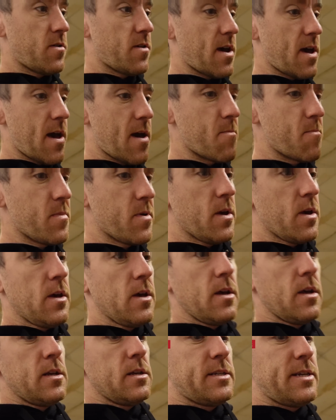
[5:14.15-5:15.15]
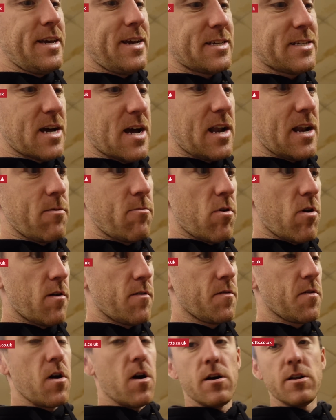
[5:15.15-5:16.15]
them, see exactly what
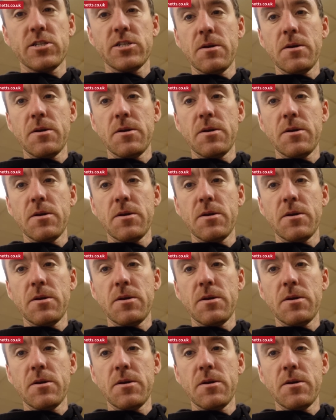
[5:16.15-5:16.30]
I've got.